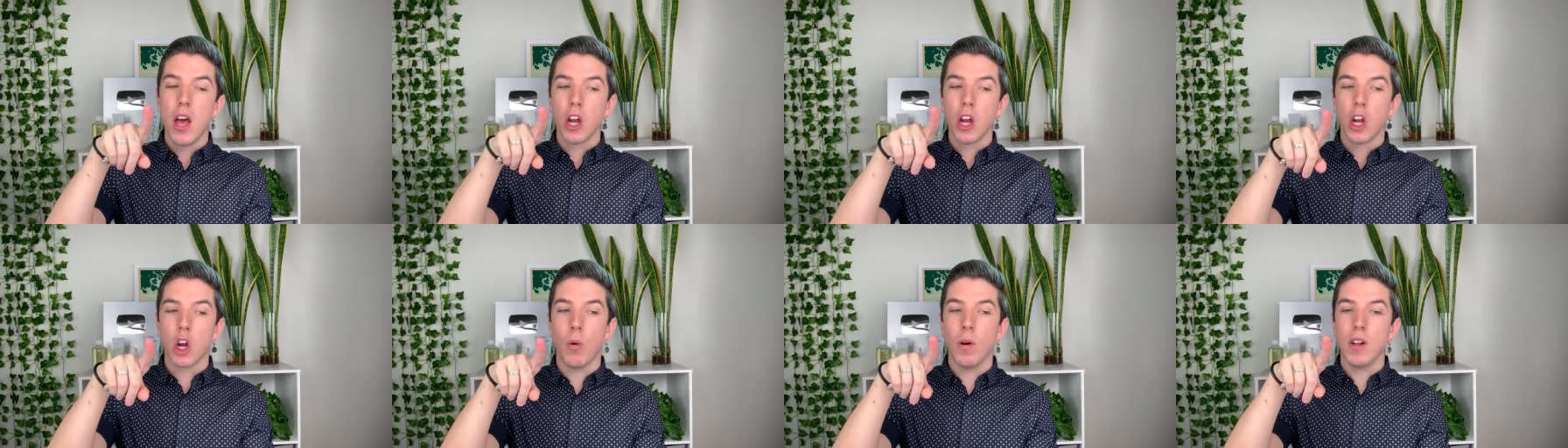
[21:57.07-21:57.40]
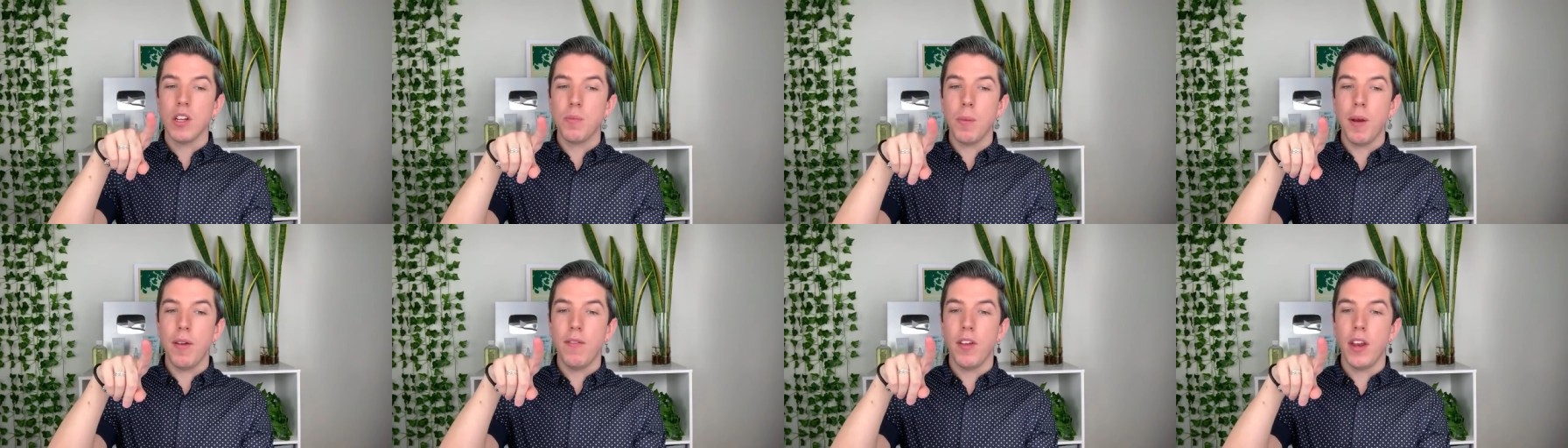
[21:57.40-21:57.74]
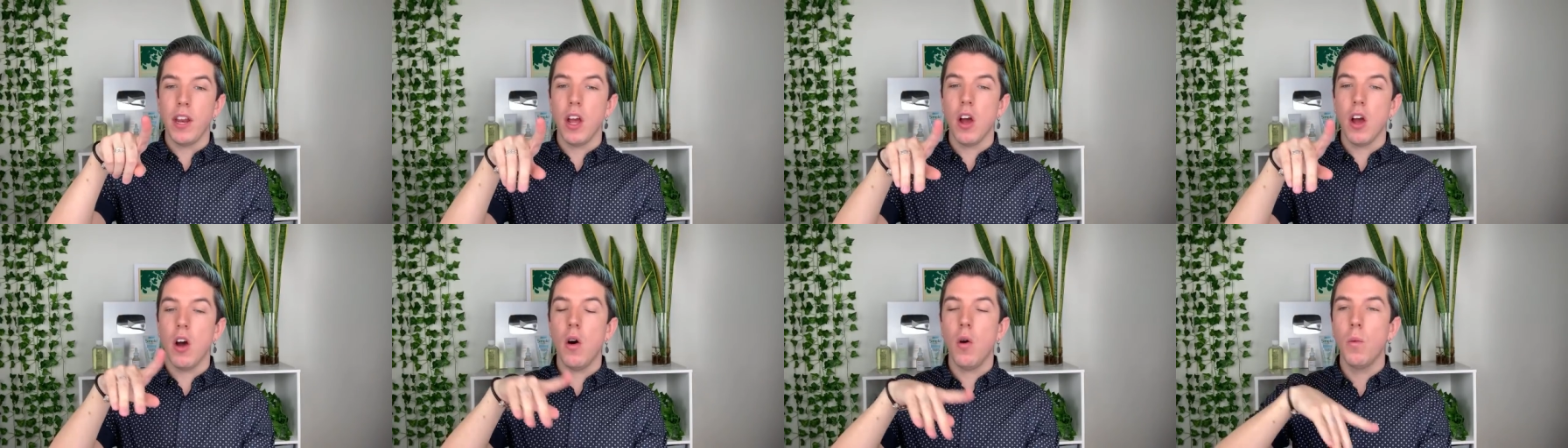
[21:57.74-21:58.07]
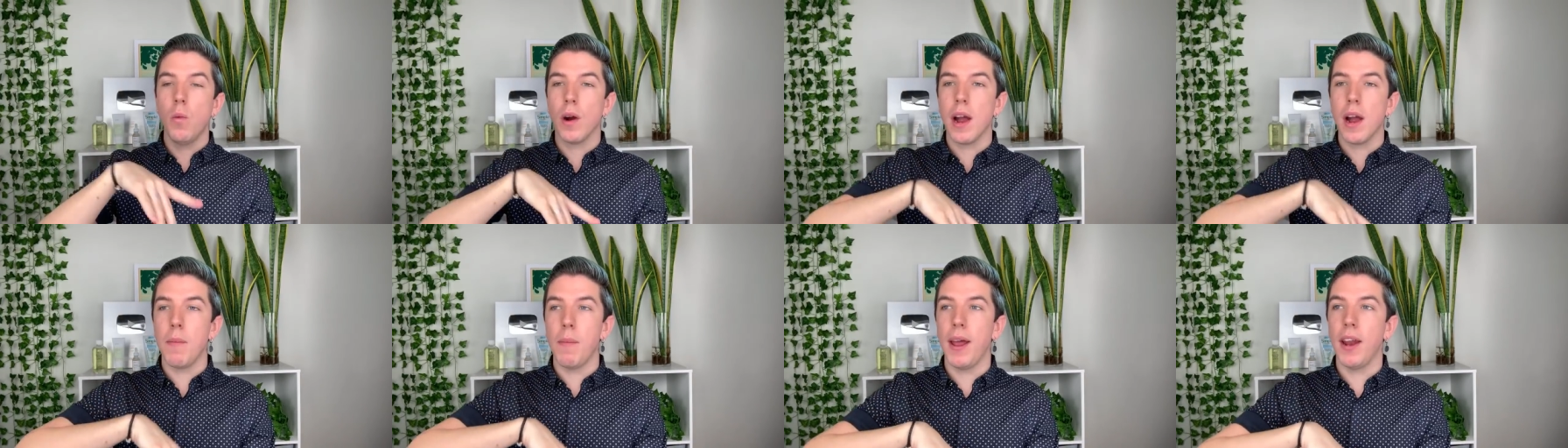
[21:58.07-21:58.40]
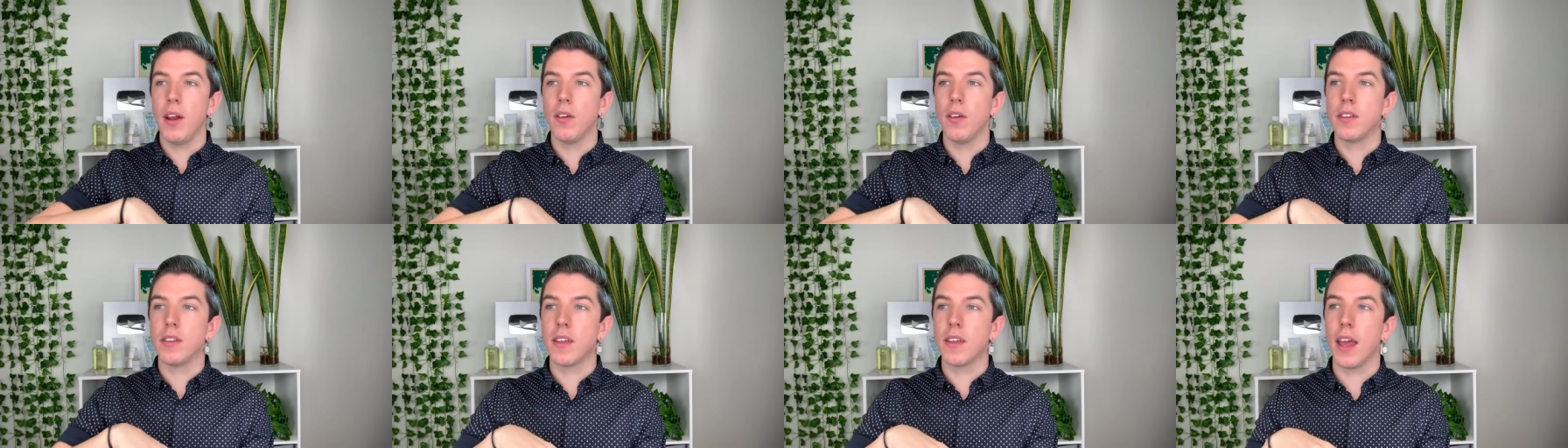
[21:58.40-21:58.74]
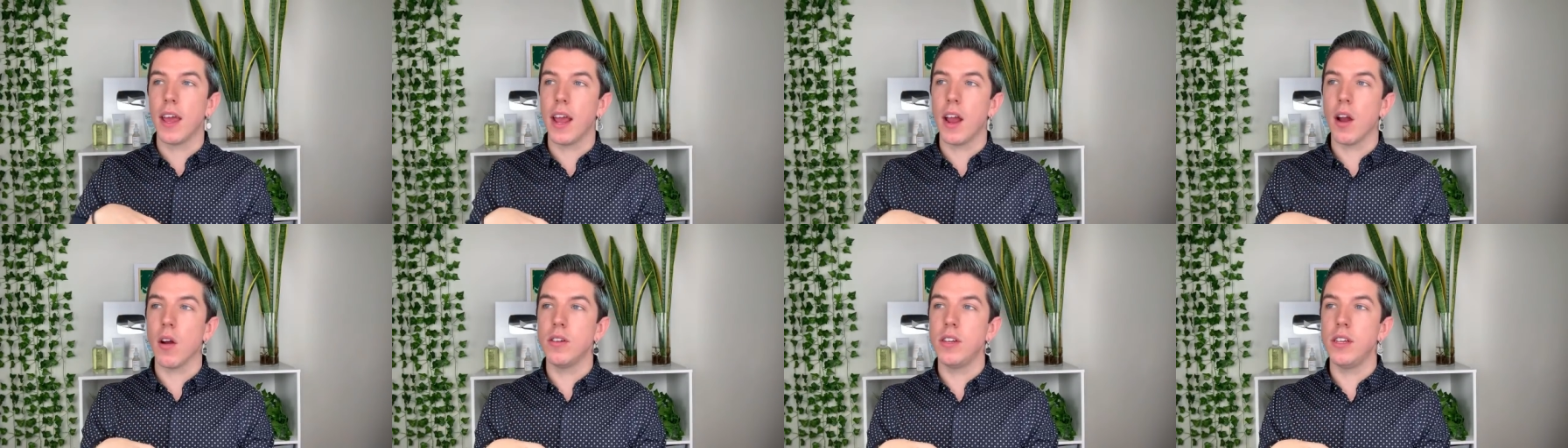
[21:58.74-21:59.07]
Go watch my video where I made a
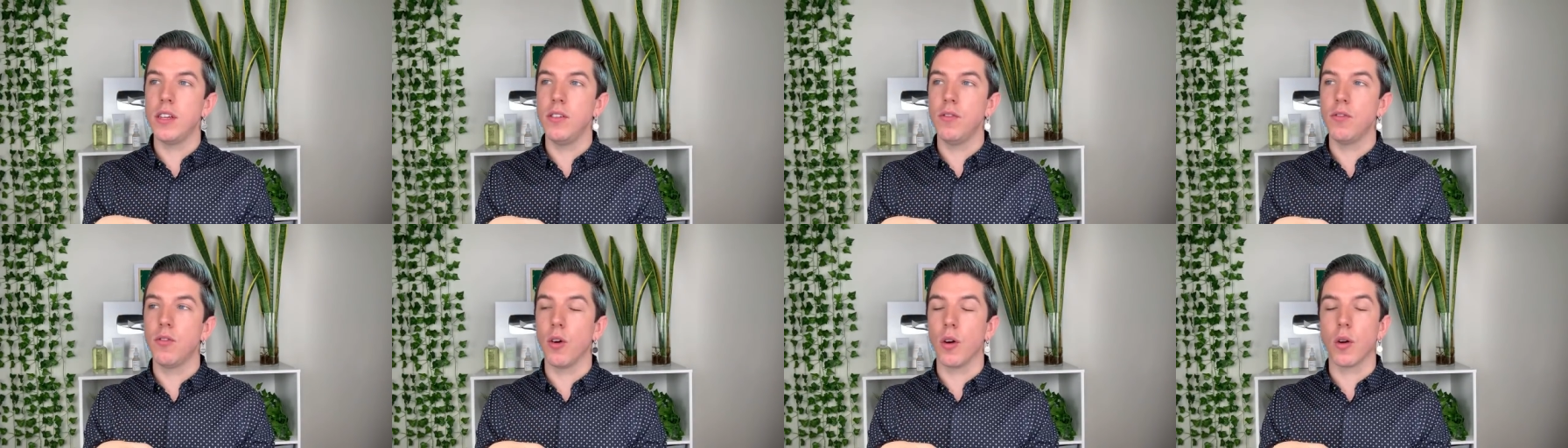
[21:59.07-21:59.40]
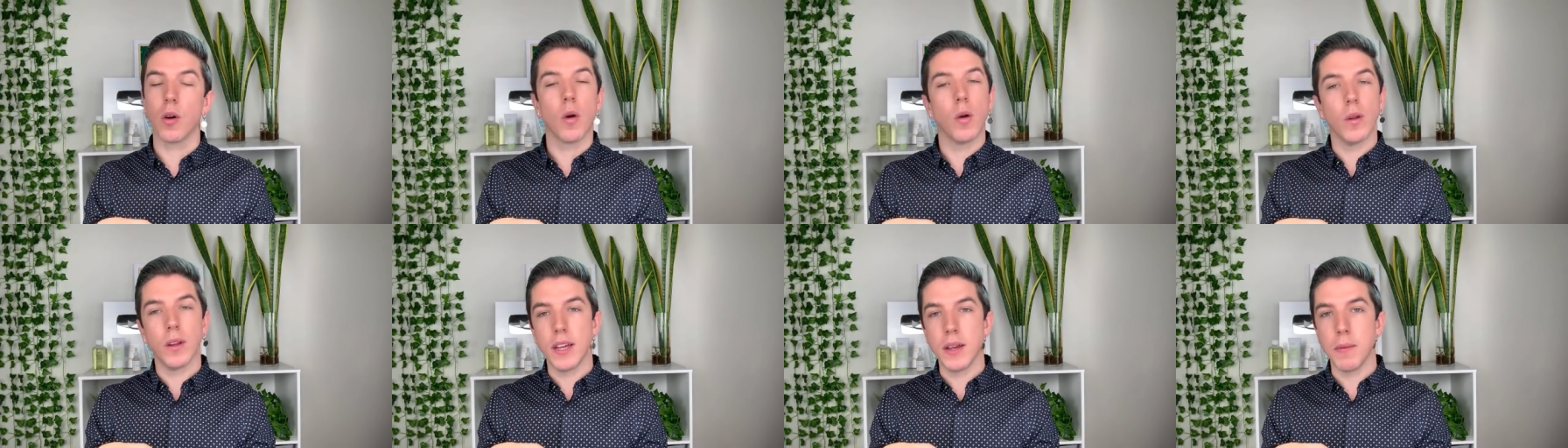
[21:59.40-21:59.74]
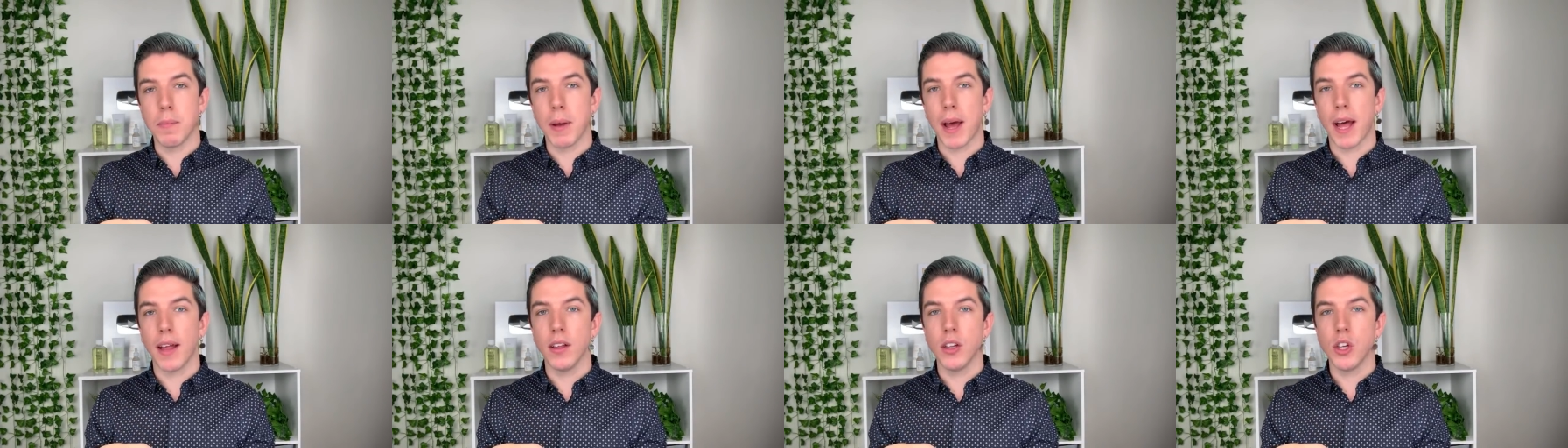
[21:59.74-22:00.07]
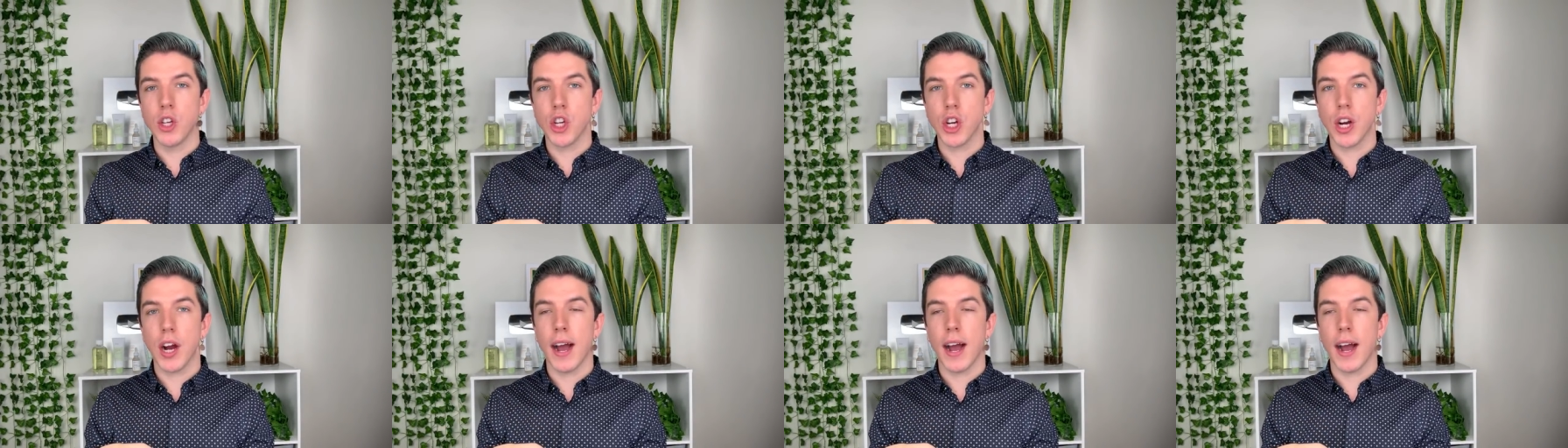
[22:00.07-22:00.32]
skincare routine for Colleen Ballinger.